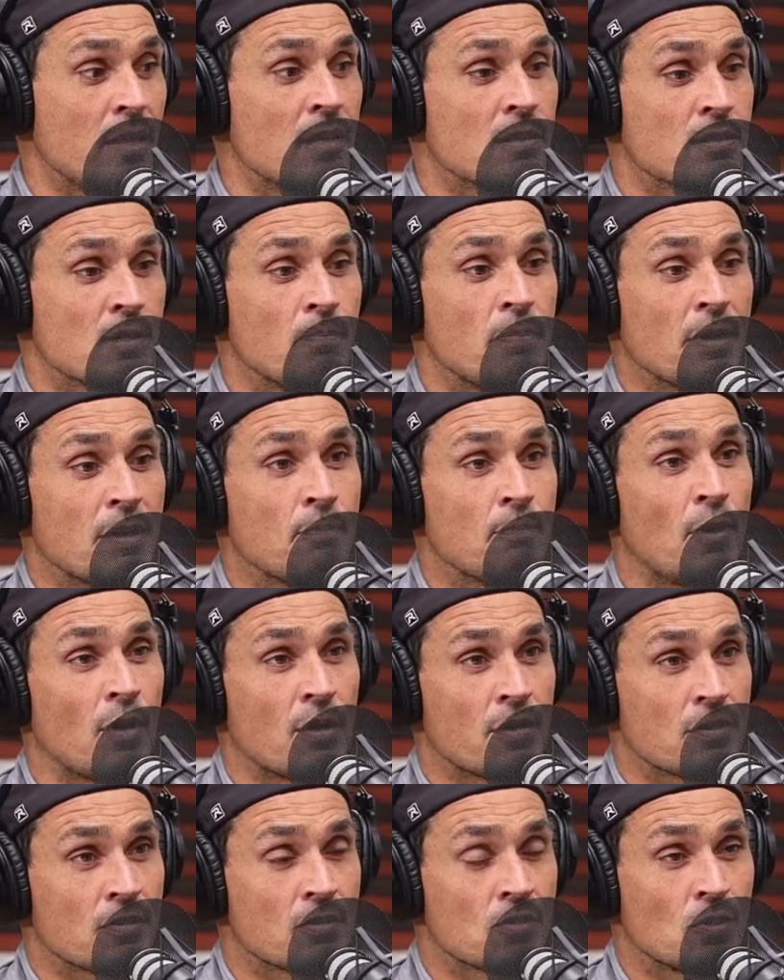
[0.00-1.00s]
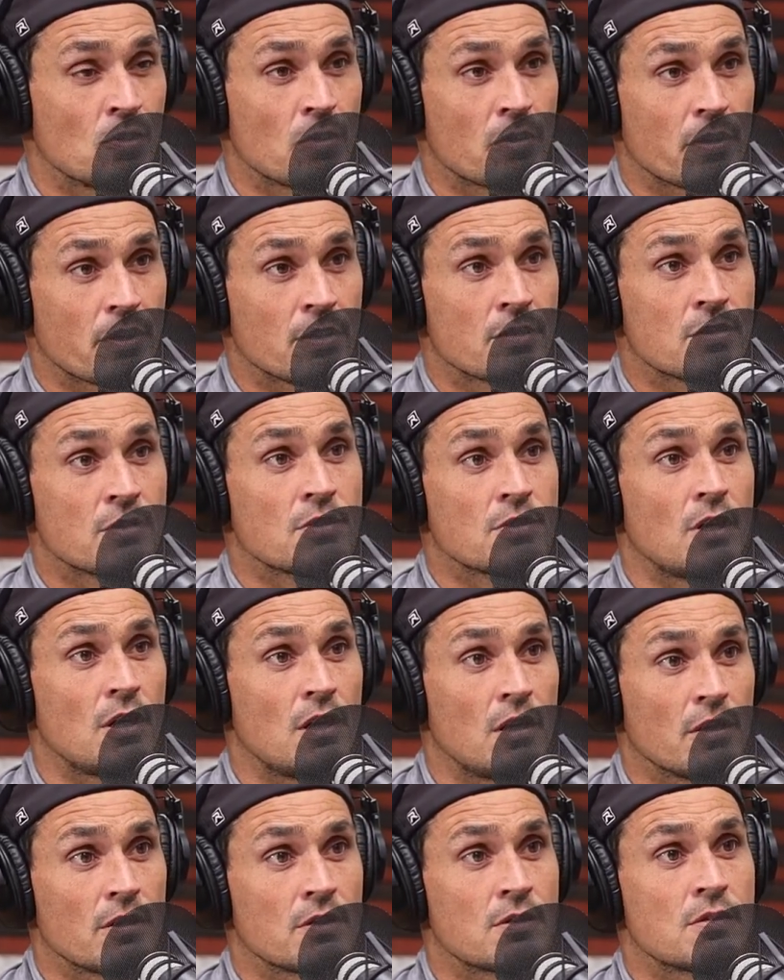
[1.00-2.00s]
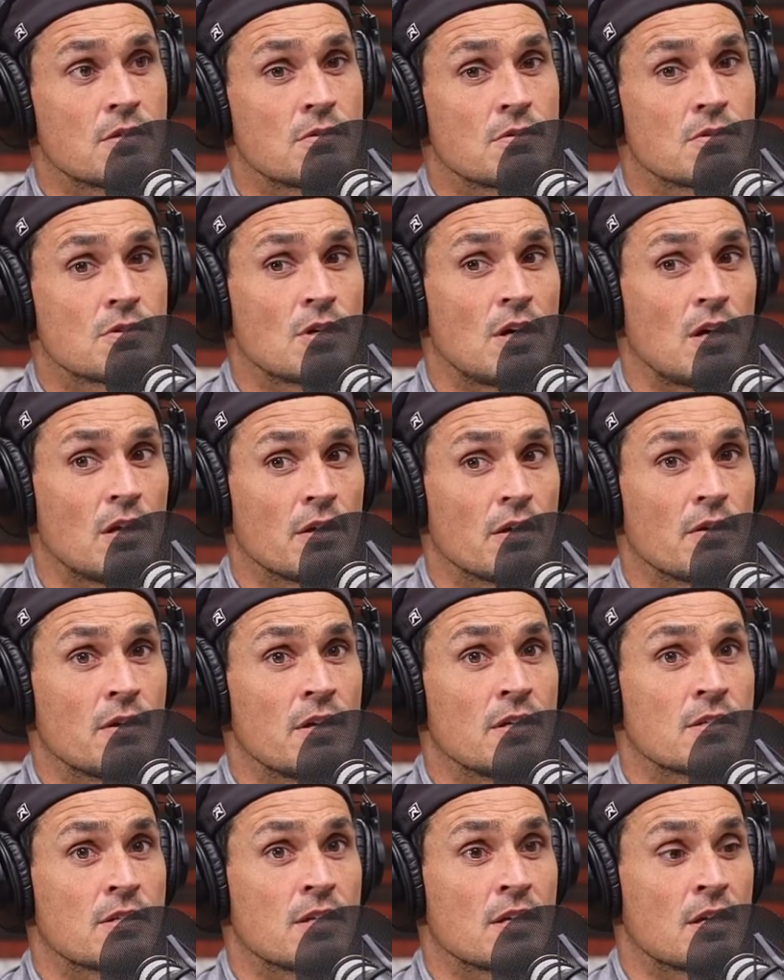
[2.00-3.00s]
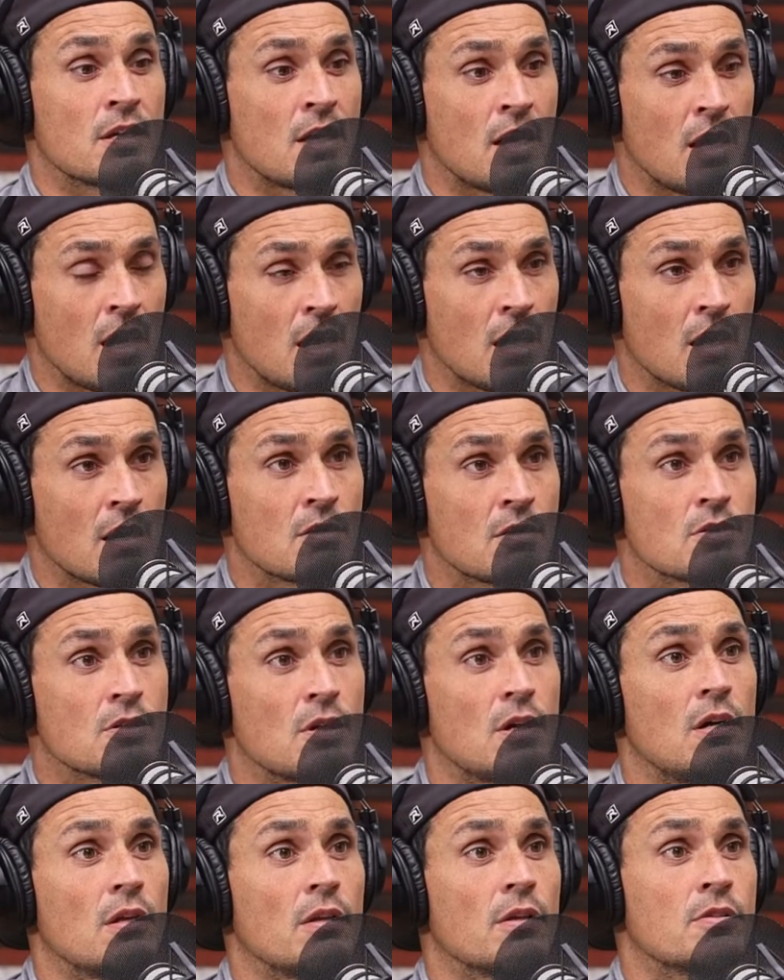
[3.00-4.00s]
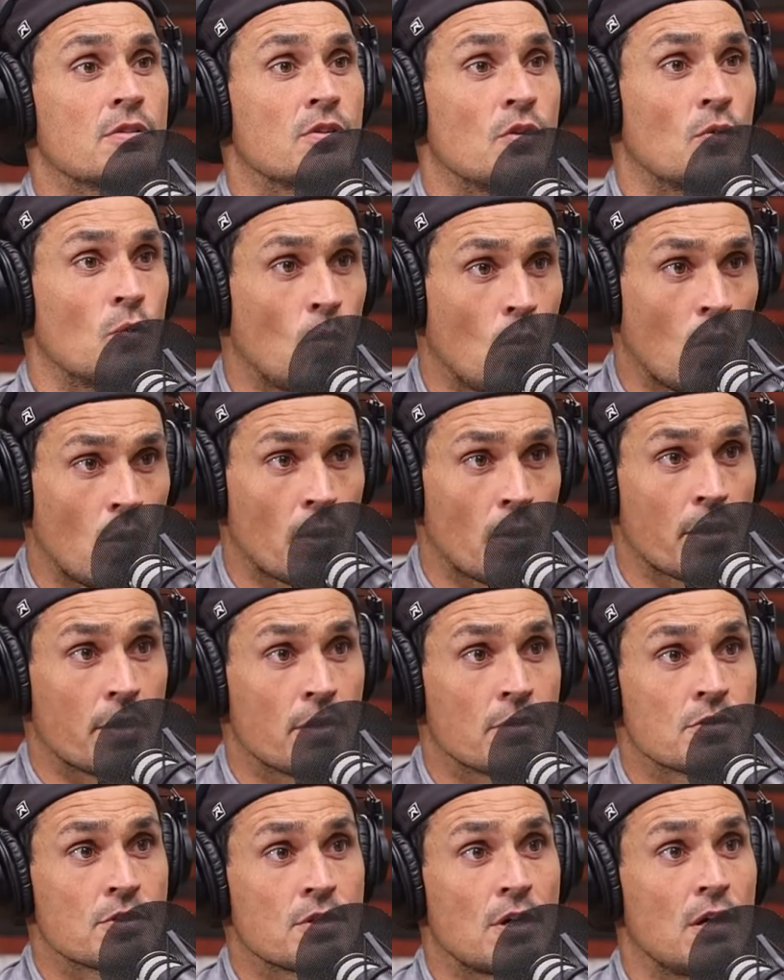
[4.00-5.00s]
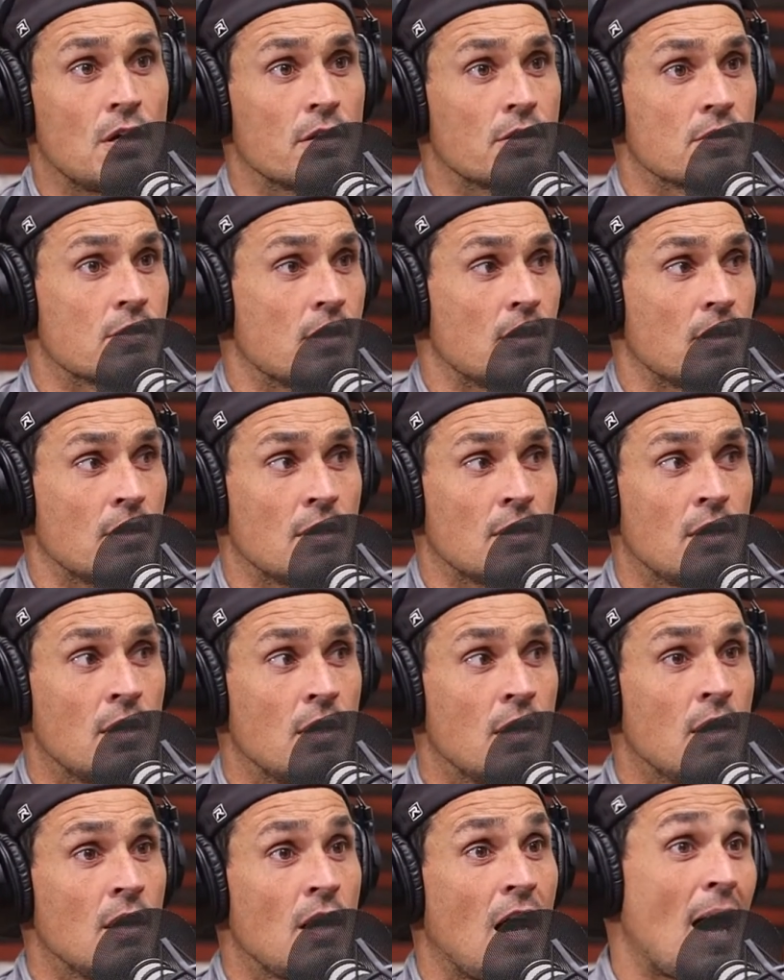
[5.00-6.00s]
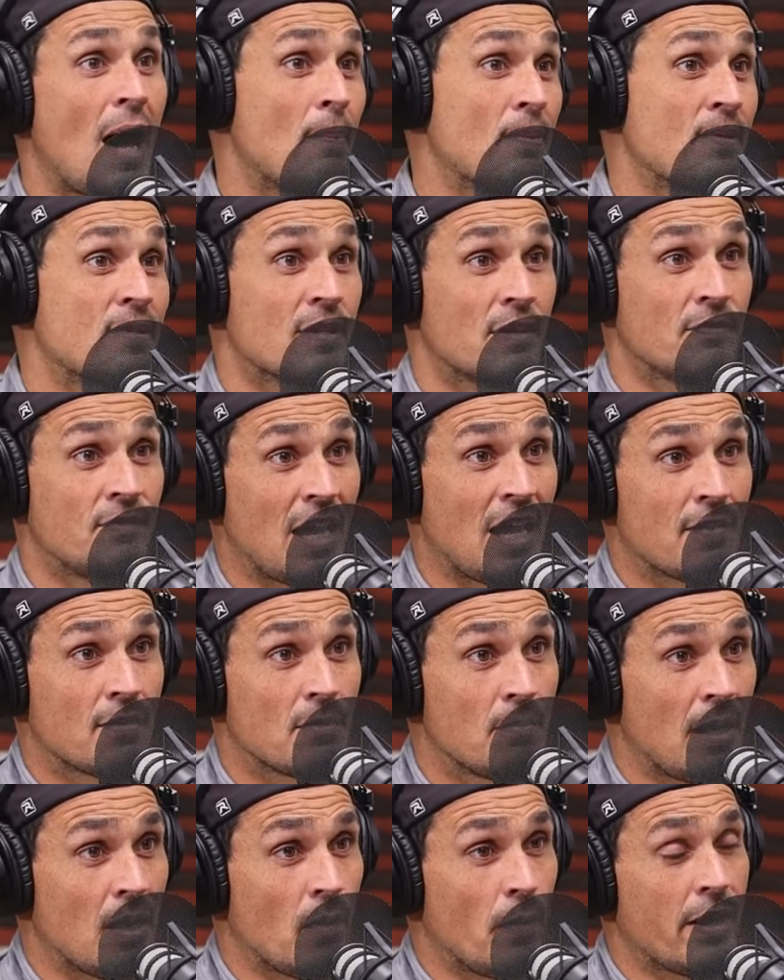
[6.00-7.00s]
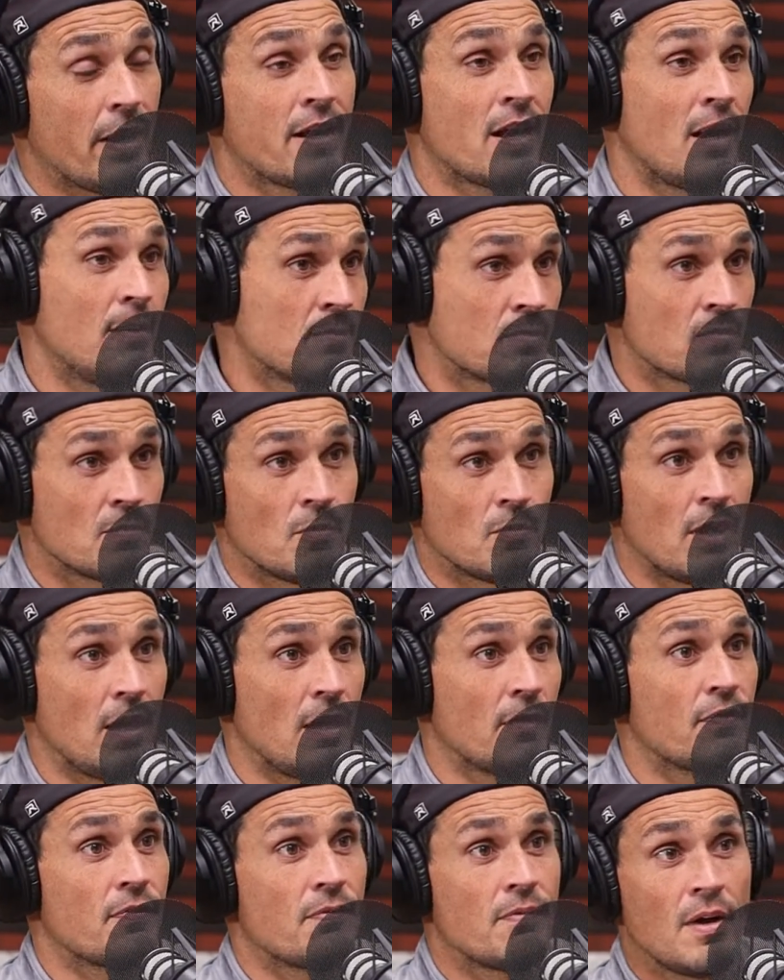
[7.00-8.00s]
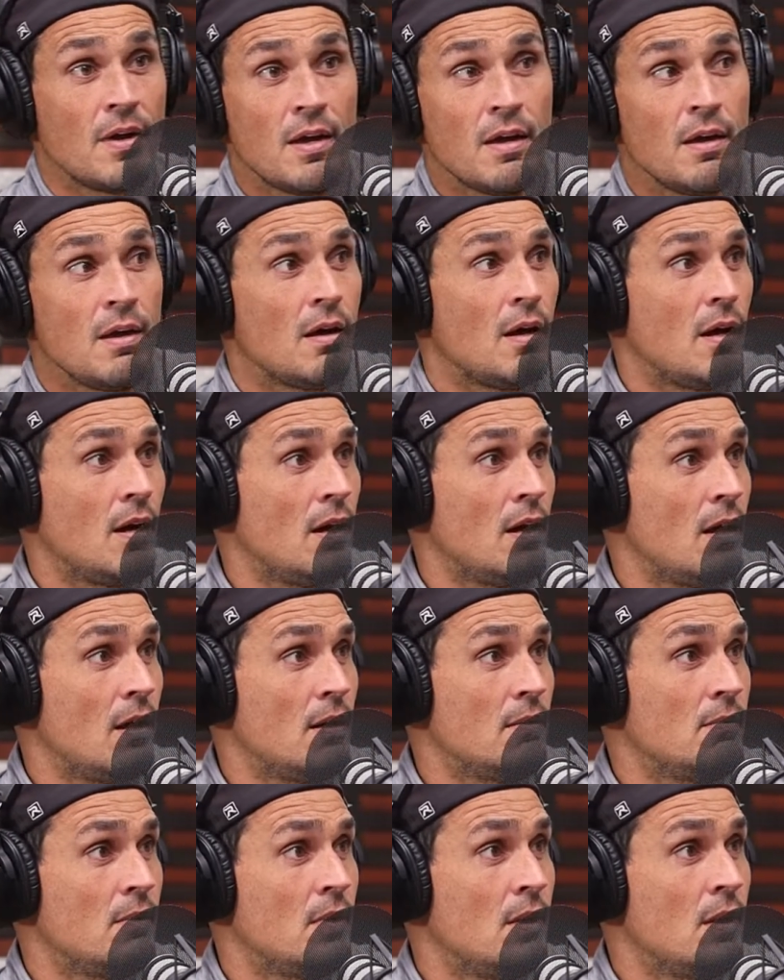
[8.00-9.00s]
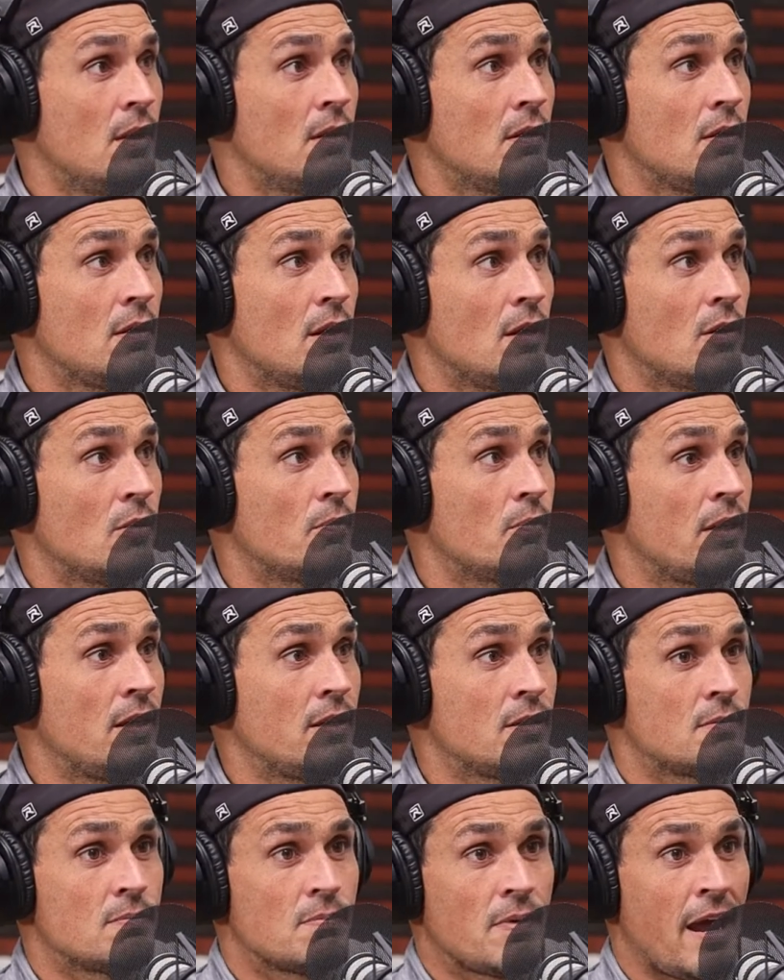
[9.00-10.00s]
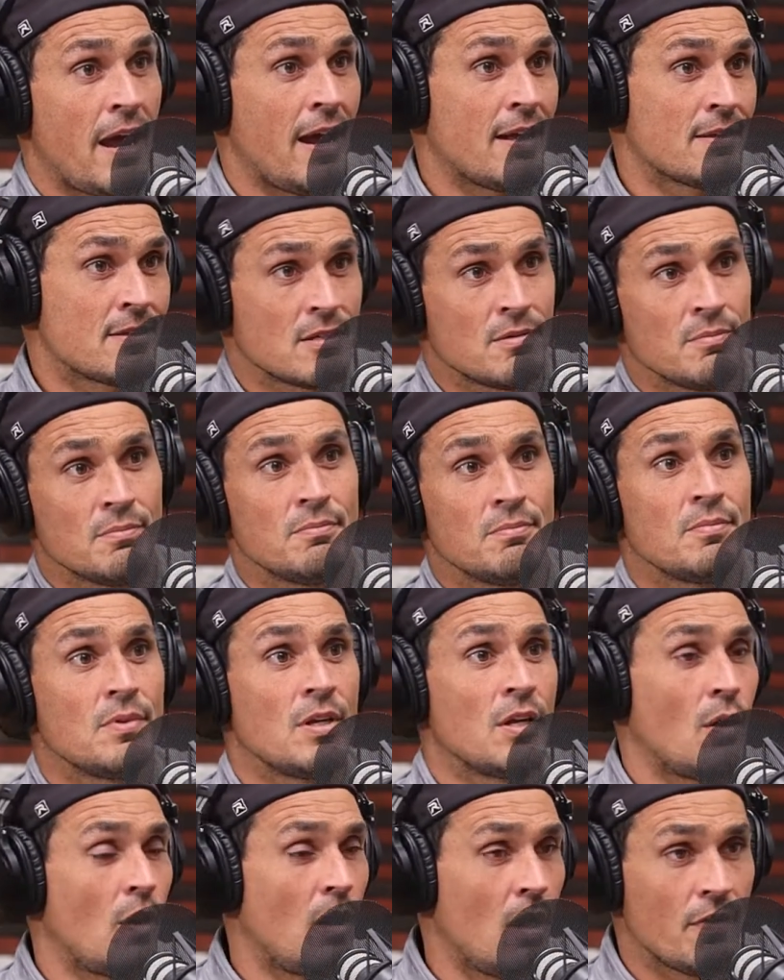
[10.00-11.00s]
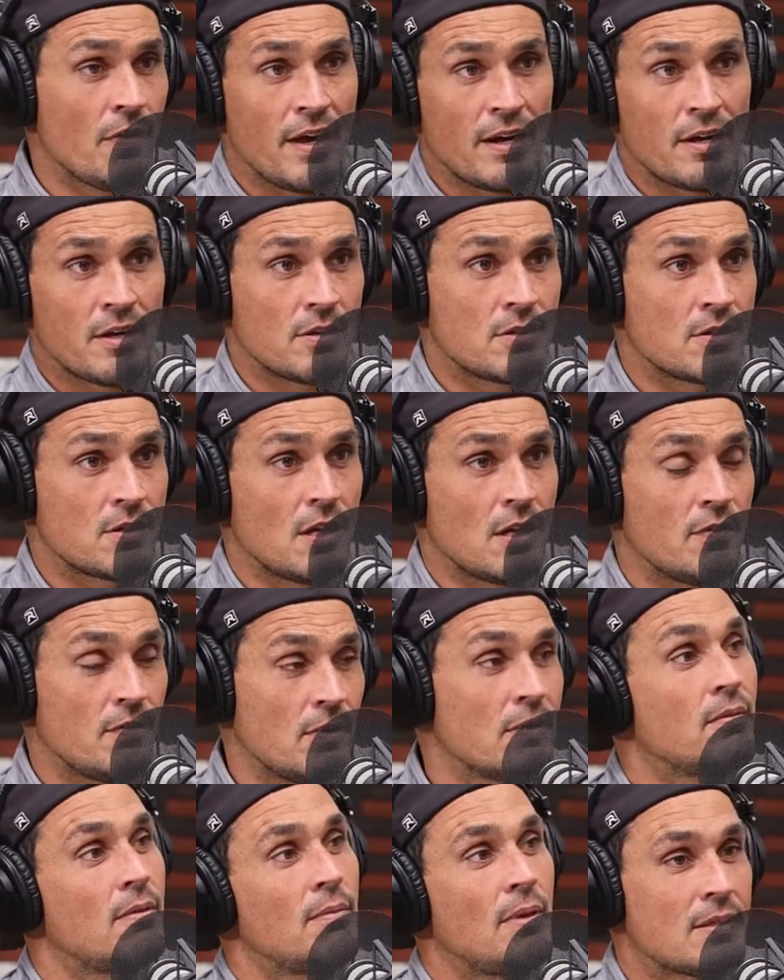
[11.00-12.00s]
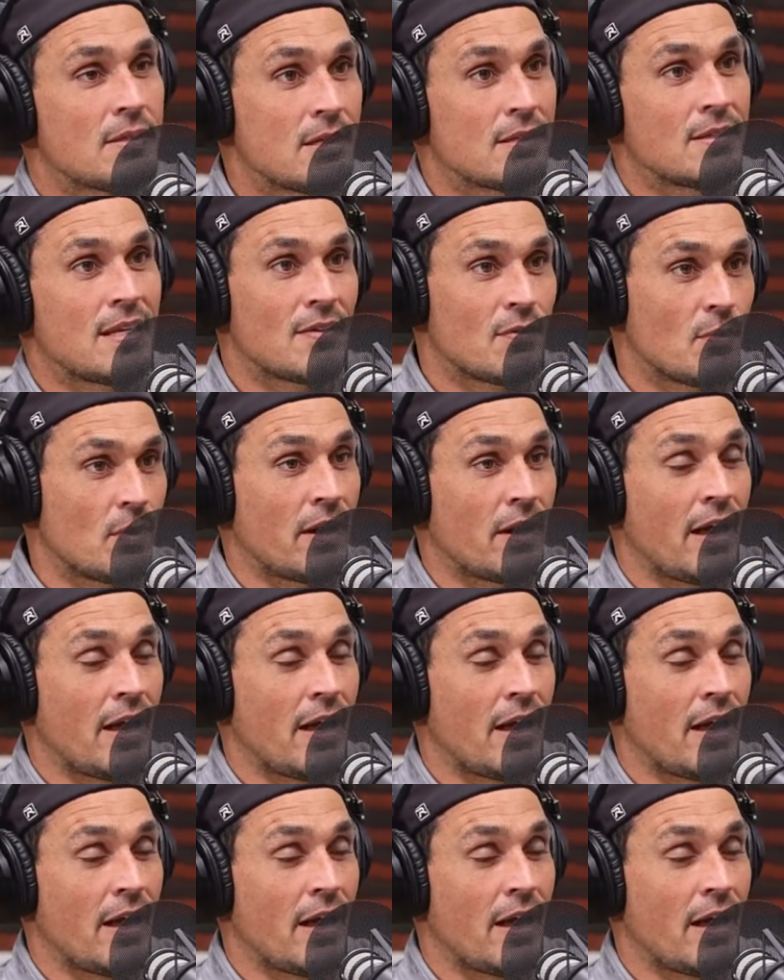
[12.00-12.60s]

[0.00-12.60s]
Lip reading: is a big part of the story. Is Saul is the king. Saul is the warrior. Saul is the opposite of David, by the way. Comes from wealth. He's handsome. All that good stuff. I'm not saying David wasn't